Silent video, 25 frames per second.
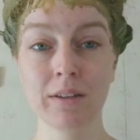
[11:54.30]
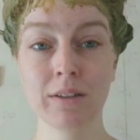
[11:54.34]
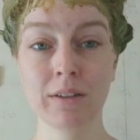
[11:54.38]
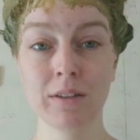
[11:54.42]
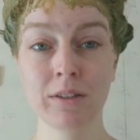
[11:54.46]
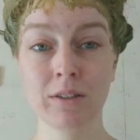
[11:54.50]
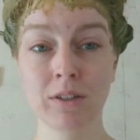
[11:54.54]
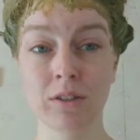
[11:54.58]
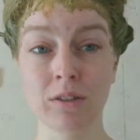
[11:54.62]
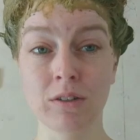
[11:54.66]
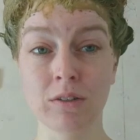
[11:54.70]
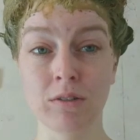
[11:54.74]

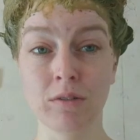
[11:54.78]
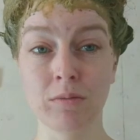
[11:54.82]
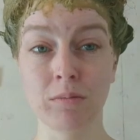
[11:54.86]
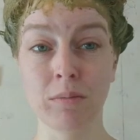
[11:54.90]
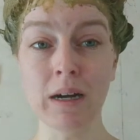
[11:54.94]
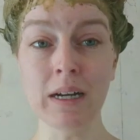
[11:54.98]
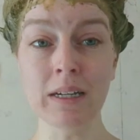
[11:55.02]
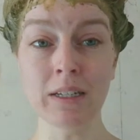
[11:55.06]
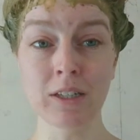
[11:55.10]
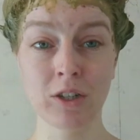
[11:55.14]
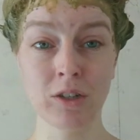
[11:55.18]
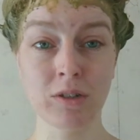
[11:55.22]
So
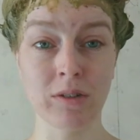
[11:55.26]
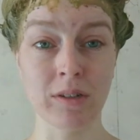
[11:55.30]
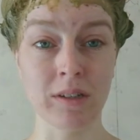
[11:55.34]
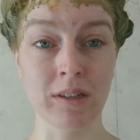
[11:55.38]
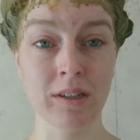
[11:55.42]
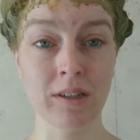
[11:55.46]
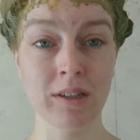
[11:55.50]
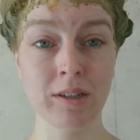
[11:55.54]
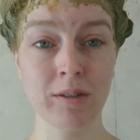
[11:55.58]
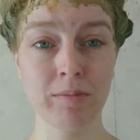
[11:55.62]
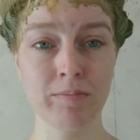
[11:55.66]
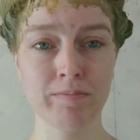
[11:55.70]
my
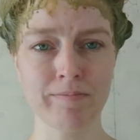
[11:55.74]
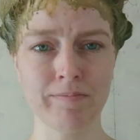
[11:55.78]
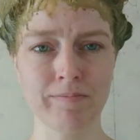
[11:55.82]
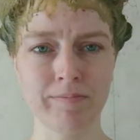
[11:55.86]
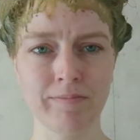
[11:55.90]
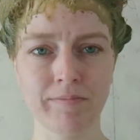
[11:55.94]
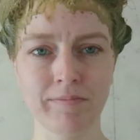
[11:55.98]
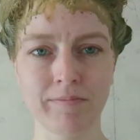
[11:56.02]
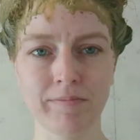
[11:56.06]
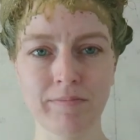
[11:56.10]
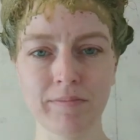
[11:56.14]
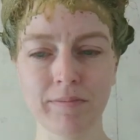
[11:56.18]
trick
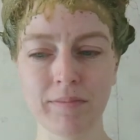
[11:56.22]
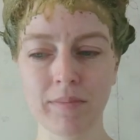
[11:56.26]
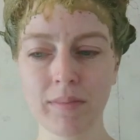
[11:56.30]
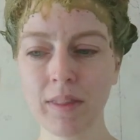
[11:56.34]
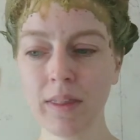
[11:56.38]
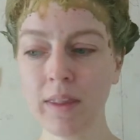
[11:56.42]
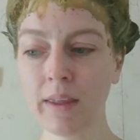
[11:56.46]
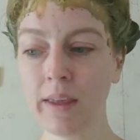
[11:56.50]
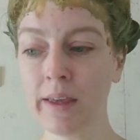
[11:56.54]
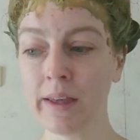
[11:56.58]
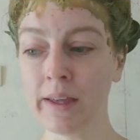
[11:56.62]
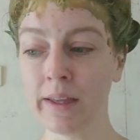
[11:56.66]

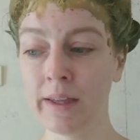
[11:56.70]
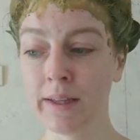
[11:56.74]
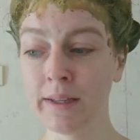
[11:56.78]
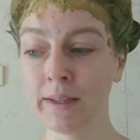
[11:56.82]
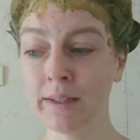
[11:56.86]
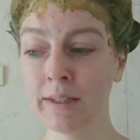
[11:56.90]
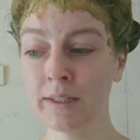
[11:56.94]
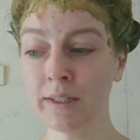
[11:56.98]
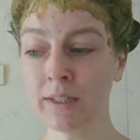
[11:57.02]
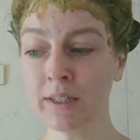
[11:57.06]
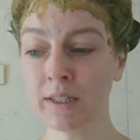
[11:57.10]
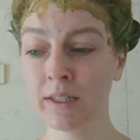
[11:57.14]

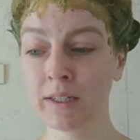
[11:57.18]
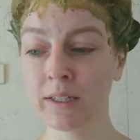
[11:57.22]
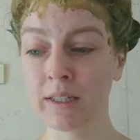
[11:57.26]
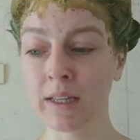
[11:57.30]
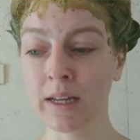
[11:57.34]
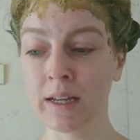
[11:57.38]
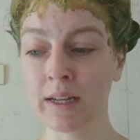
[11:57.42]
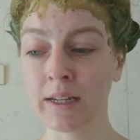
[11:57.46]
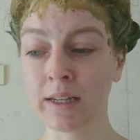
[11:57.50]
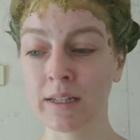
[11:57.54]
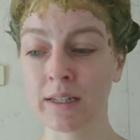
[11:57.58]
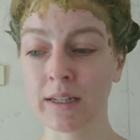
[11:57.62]
is
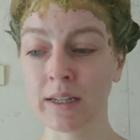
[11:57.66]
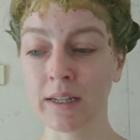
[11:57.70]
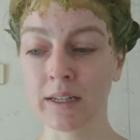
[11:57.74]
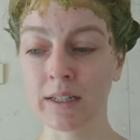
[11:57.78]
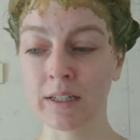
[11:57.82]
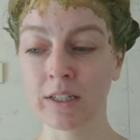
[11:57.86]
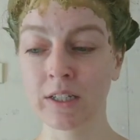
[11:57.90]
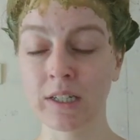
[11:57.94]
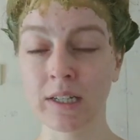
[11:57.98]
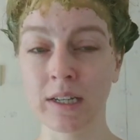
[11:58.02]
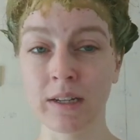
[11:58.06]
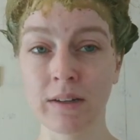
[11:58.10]
that
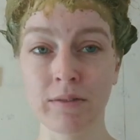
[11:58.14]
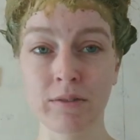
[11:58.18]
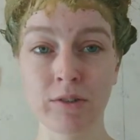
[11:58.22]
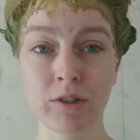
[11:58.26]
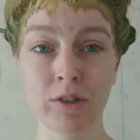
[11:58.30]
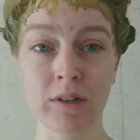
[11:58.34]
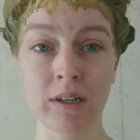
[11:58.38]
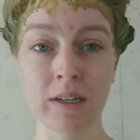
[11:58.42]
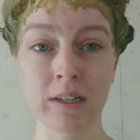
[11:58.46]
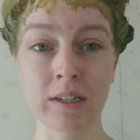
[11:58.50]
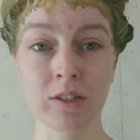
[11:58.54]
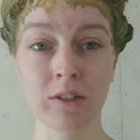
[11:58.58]
instead of
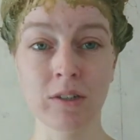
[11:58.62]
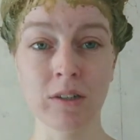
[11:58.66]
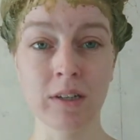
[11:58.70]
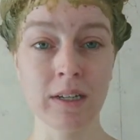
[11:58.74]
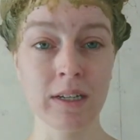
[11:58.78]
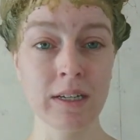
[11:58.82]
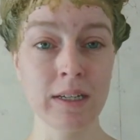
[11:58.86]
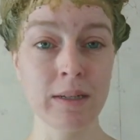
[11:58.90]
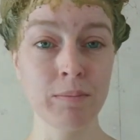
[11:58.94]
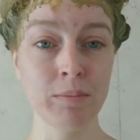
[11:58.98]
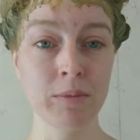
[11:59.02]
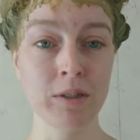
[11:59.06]
trying to
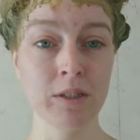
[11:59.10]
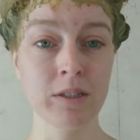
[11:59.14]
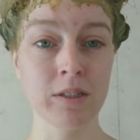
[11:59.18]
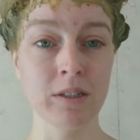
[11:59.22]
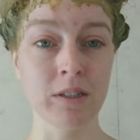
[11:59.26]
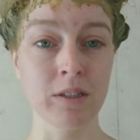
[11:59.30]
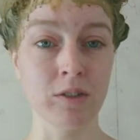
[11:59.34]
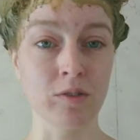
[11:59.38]
limit the